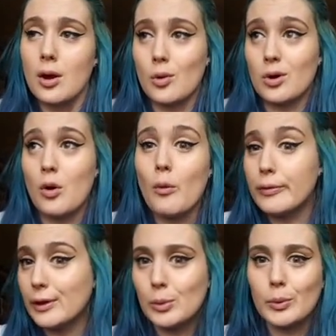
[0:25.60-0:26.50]
or
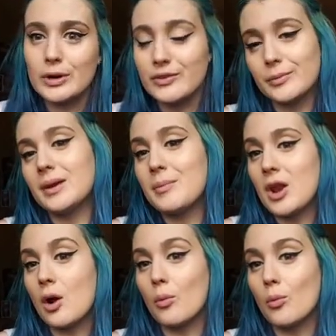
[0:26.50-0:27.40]
hopefully will work for me may
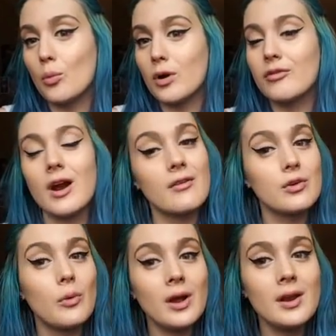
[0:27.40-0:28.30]
not work for
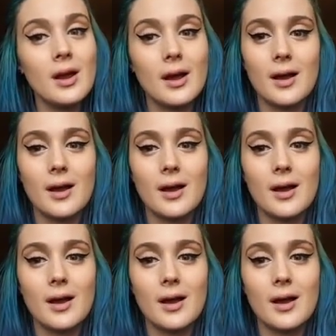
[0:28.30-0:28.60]
everyone.